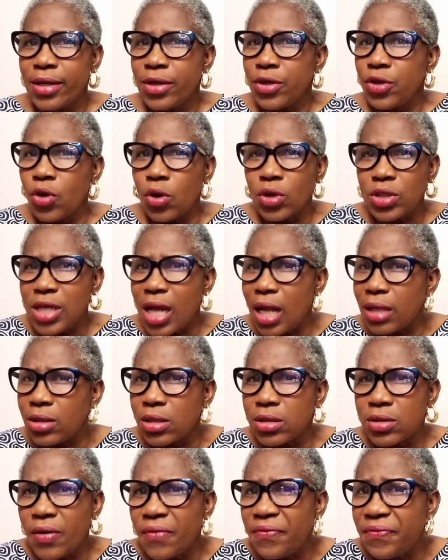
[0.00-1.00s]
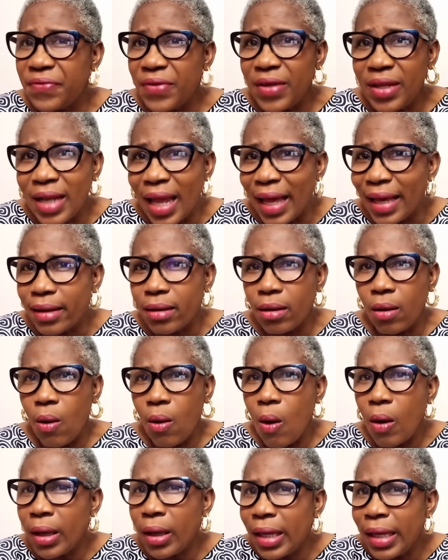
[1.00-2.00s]
your child does not feel like
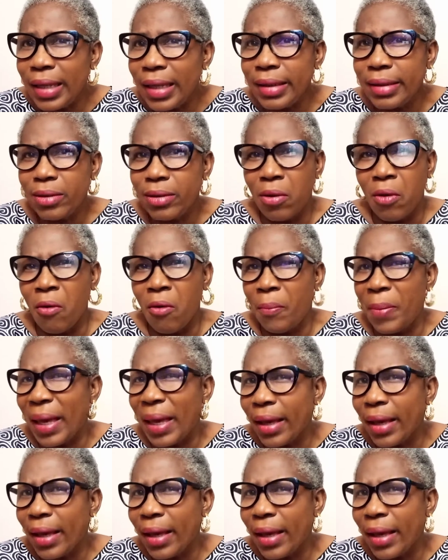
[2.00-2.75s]
hugging or